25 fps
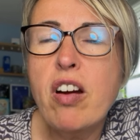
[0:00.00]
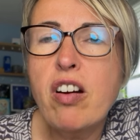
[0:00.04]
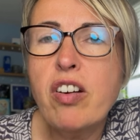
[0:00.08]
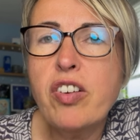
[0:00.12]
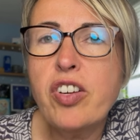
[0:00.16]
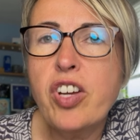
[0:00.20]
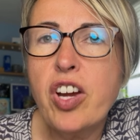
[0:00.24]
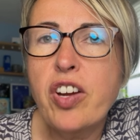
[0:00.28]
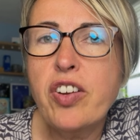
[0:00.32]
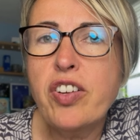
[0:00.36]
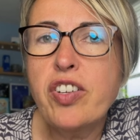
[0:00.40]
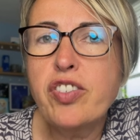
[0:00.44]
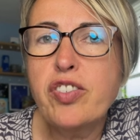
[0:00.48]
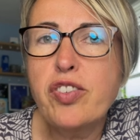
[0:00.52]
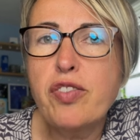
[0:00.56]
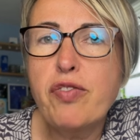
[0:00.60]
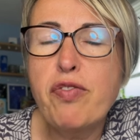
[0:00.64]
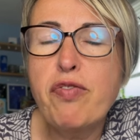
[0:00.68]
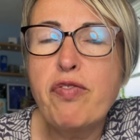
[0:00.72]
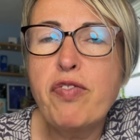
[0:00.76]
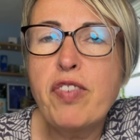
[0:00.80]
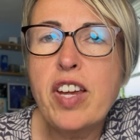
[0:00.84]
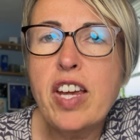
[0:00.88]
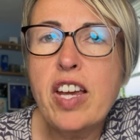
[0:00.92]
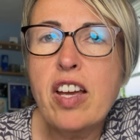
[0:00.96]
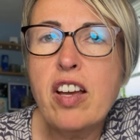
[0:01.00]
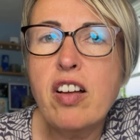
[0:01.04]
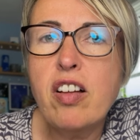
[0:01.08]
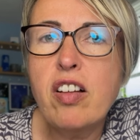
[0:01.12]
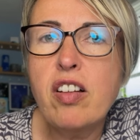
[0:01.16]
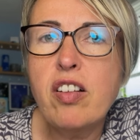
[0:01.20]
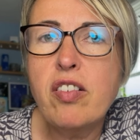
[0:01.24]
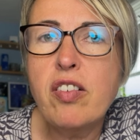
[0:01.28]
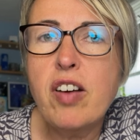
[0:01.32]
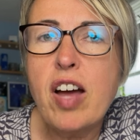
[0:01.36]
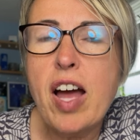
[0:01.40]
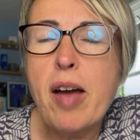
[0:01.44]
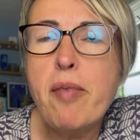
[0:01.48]
are going to
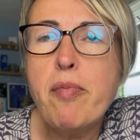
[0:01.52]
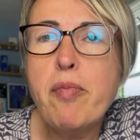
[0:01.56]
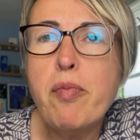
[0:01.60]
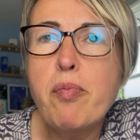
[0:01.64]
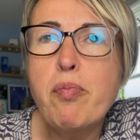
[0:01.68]
feel um,